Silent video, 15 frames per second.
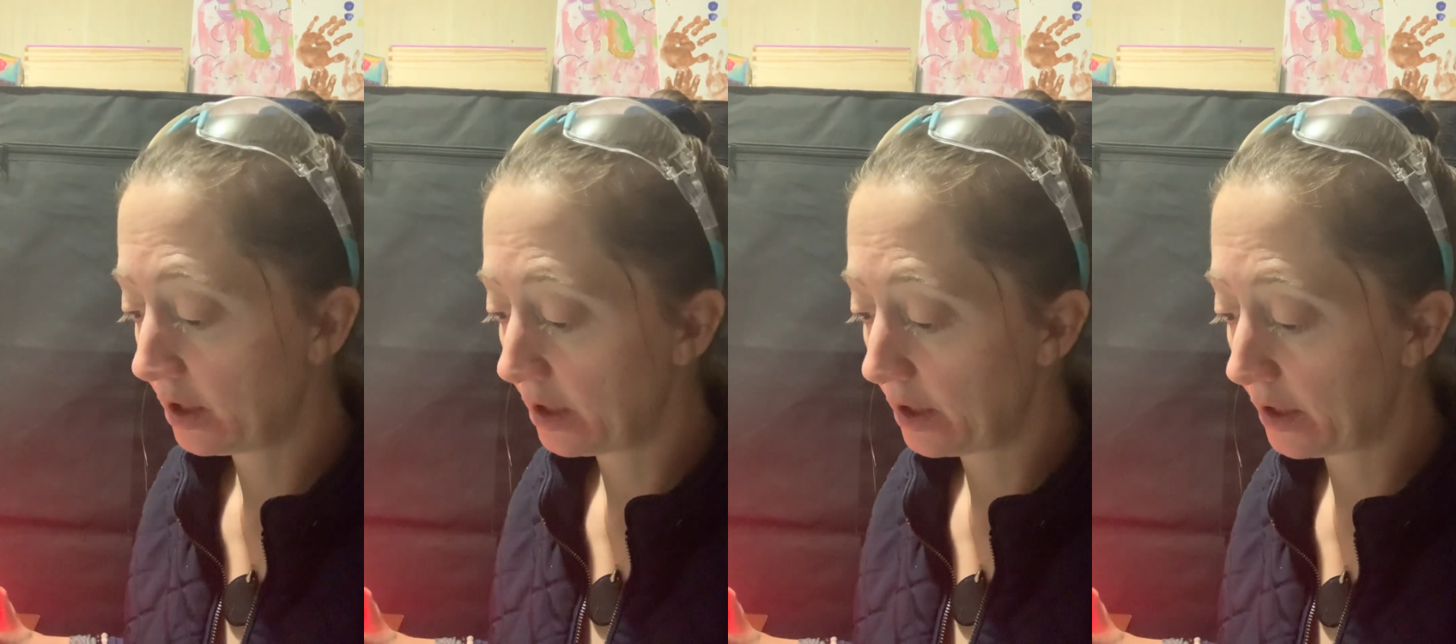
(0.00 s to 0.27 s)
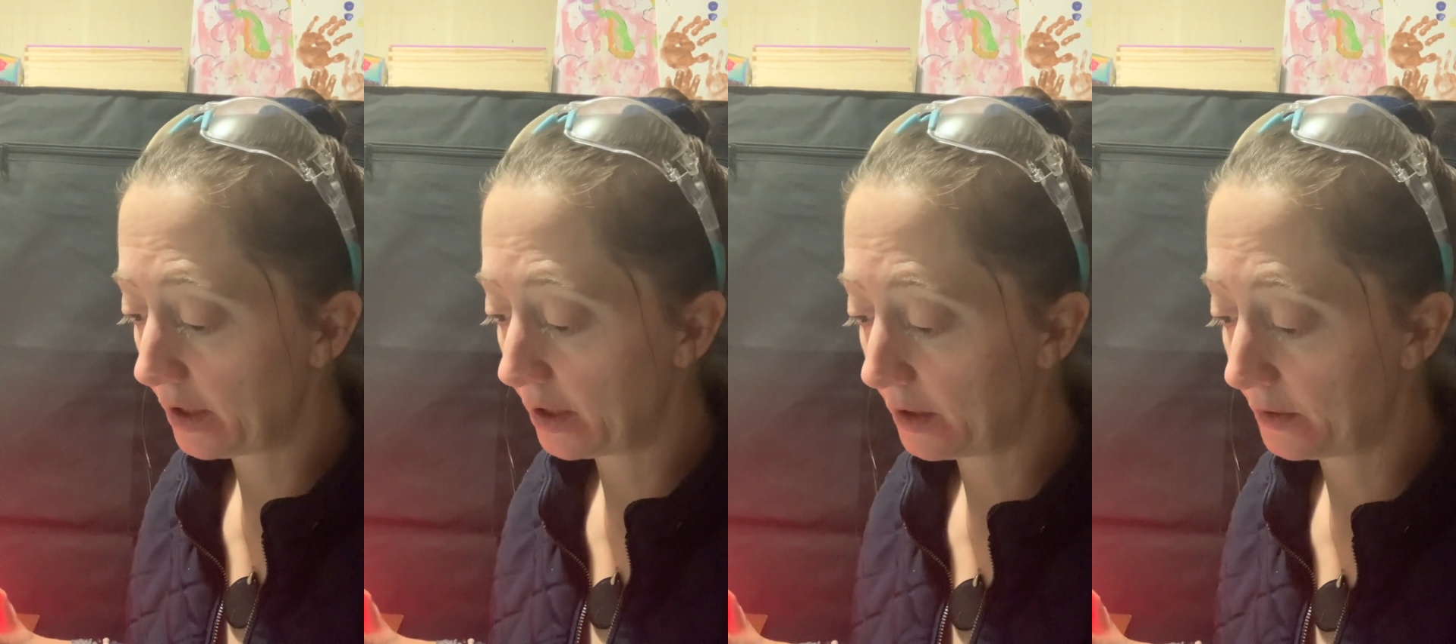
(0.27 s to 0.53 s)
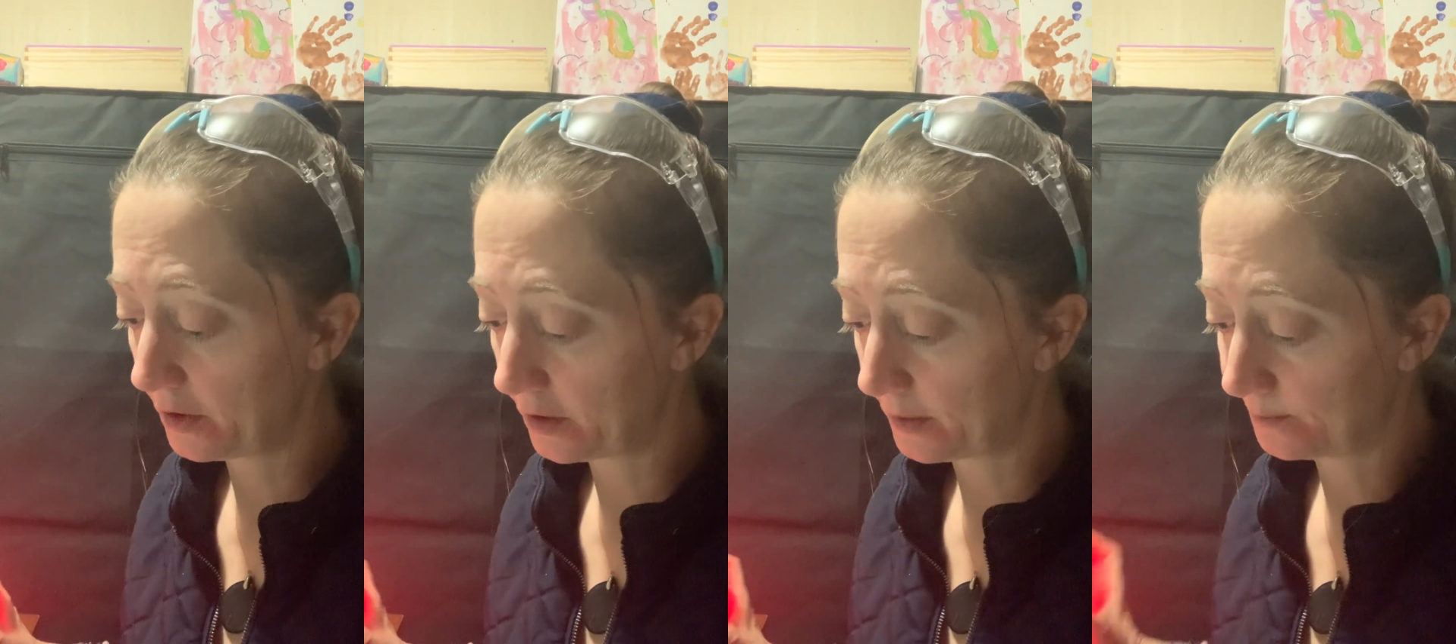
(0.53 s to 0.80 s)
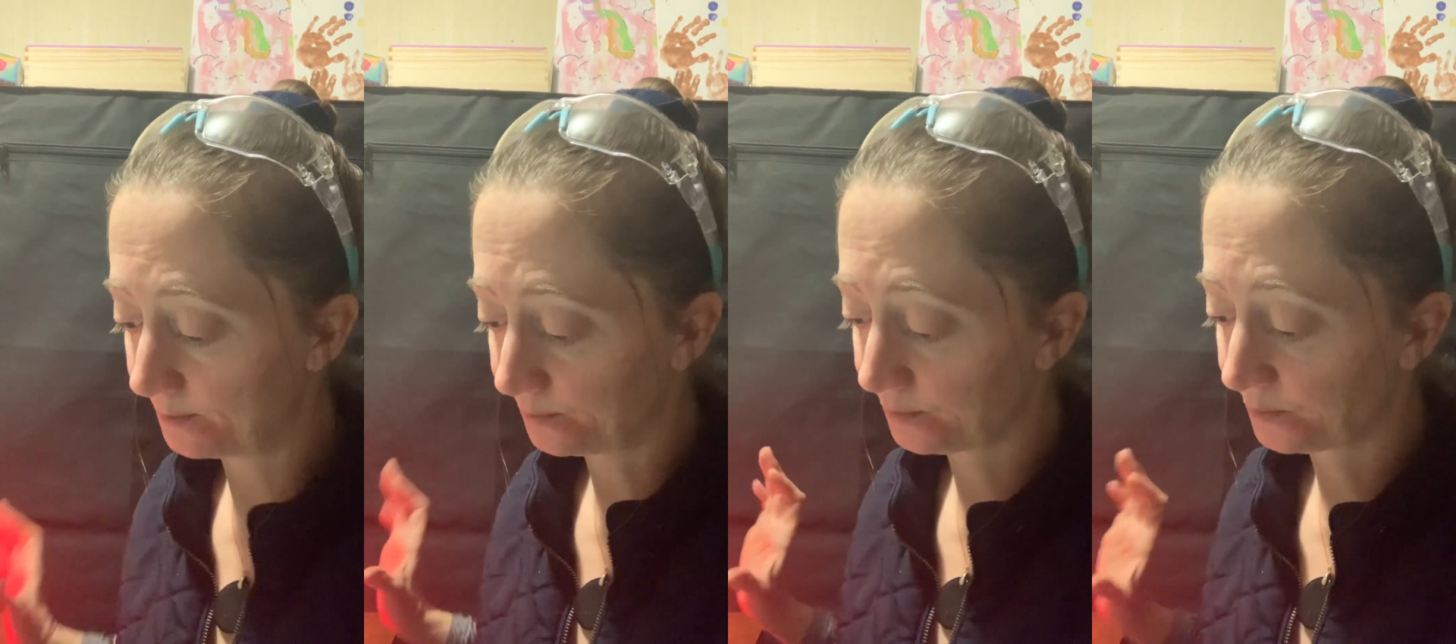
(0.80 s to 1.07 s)

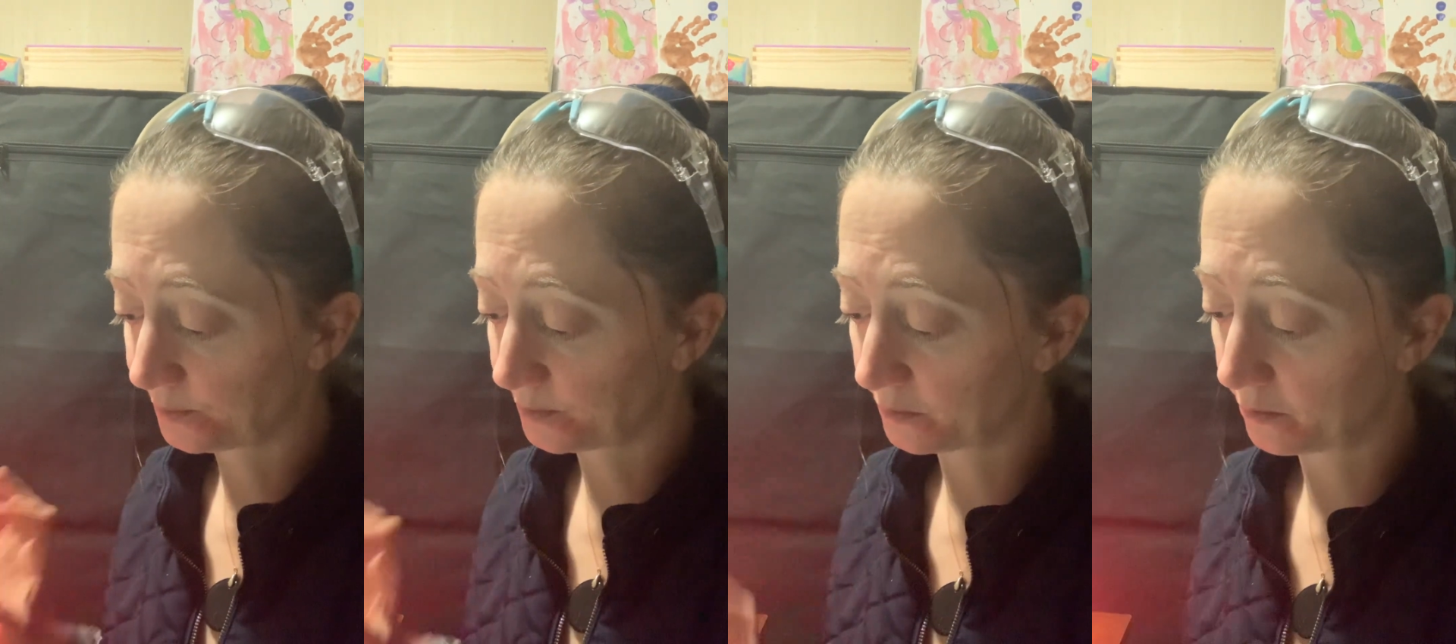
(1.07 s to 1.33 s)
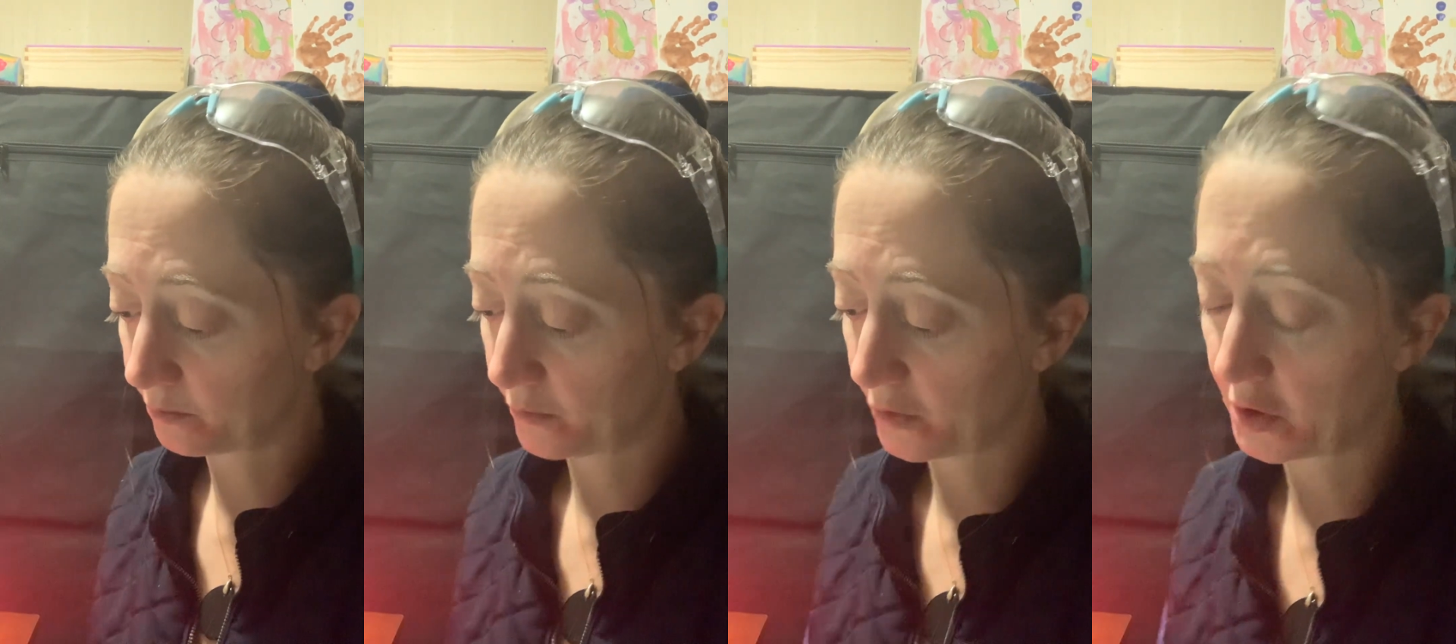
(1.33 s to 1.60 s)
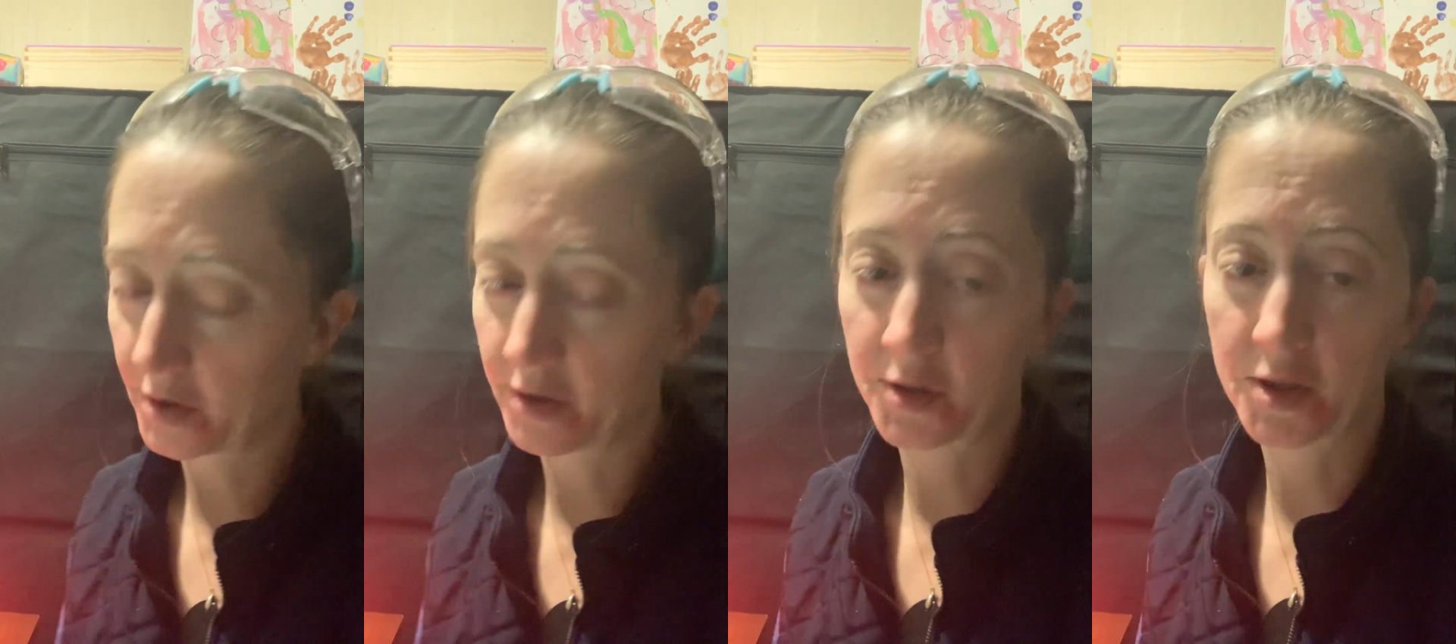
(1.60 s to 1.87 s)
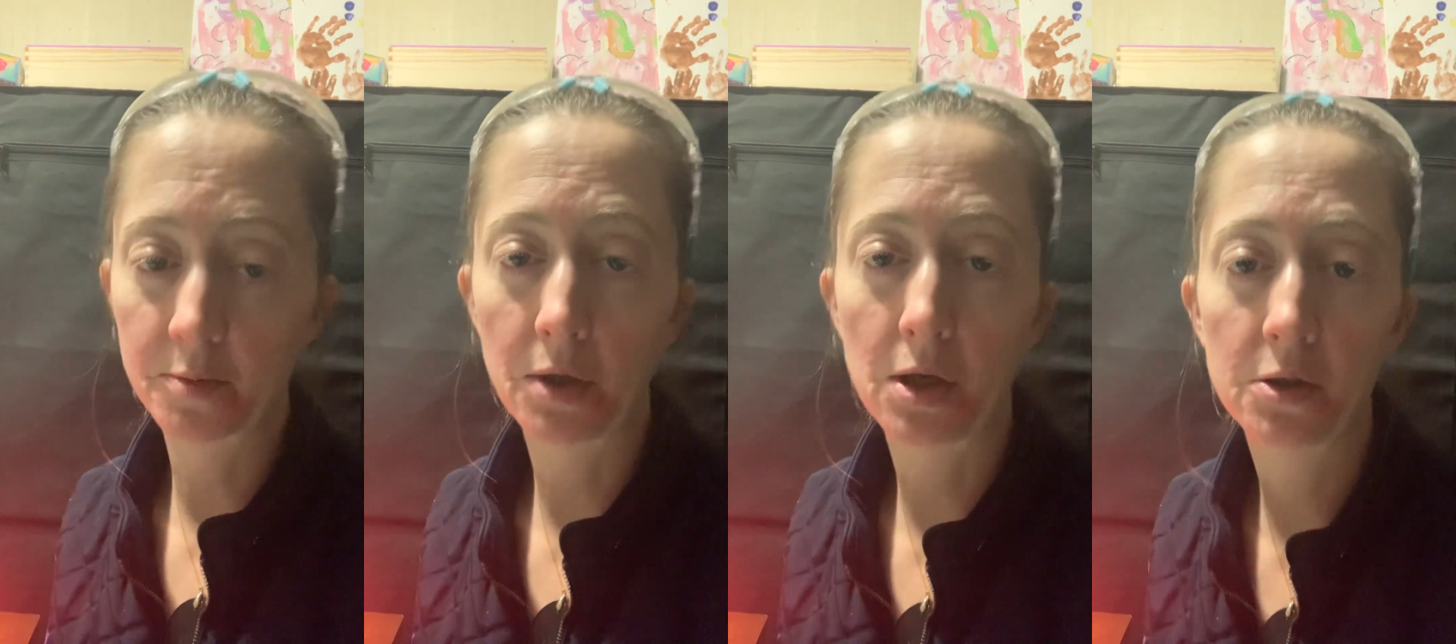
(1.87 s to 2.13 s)
And just the
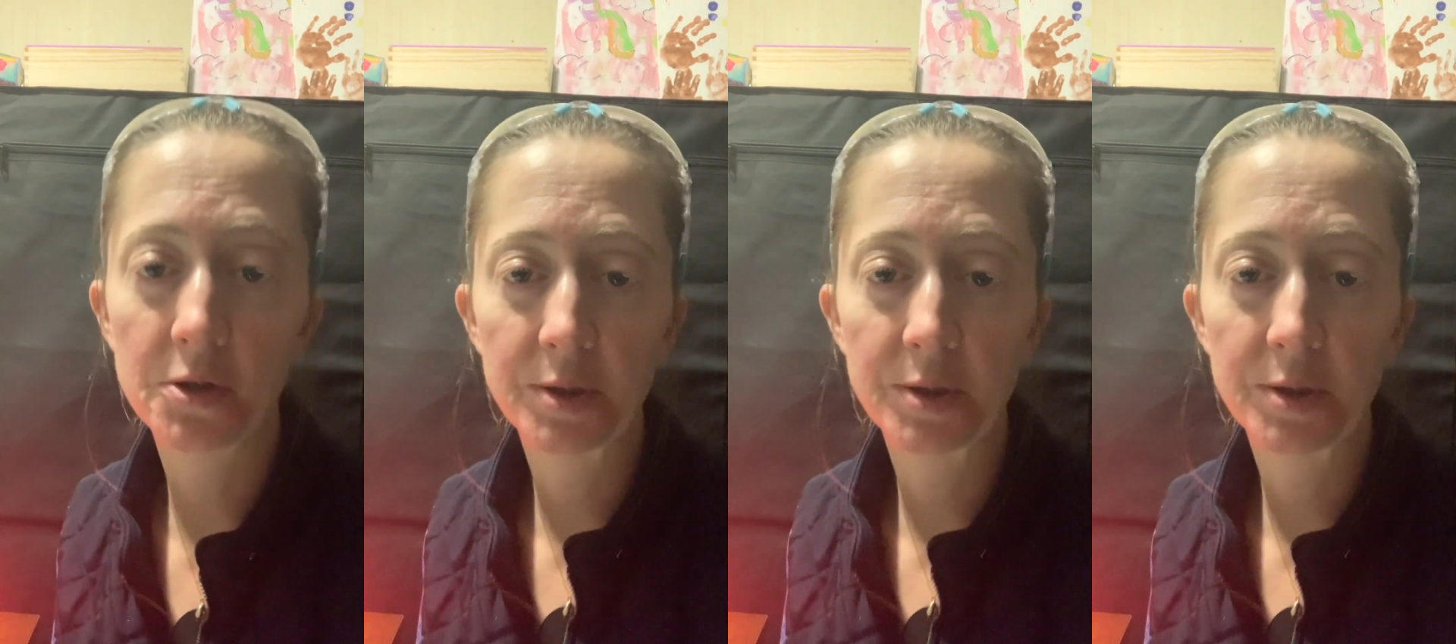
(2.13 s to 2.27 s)
smaller